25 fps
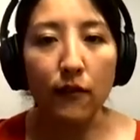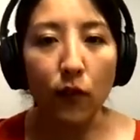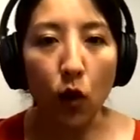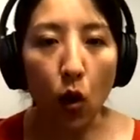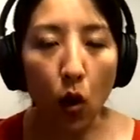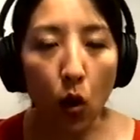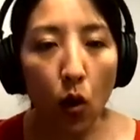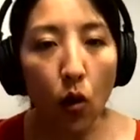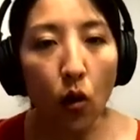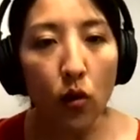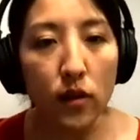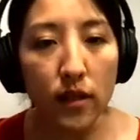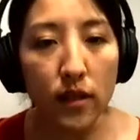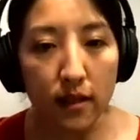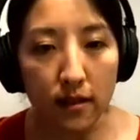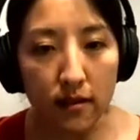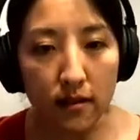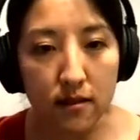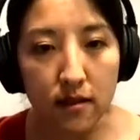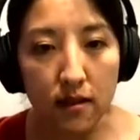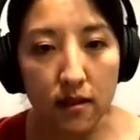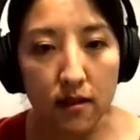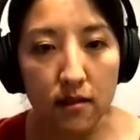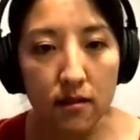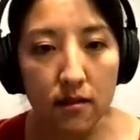kind of hole
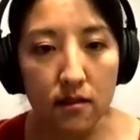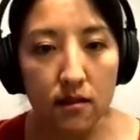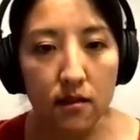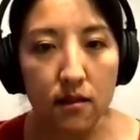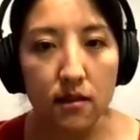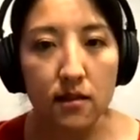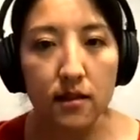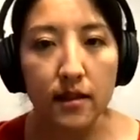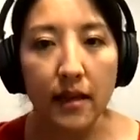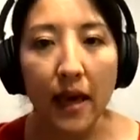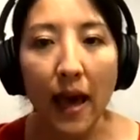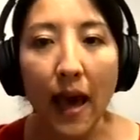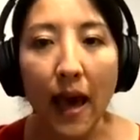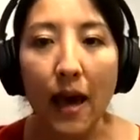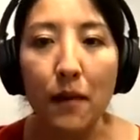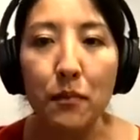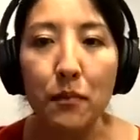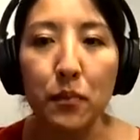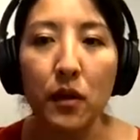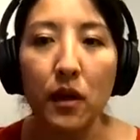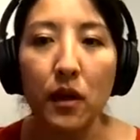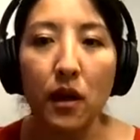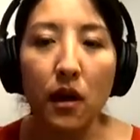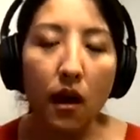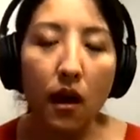that exists, this
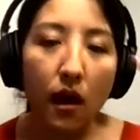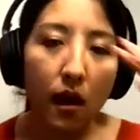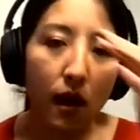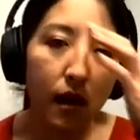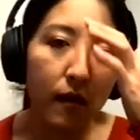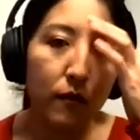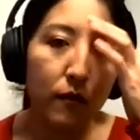gap,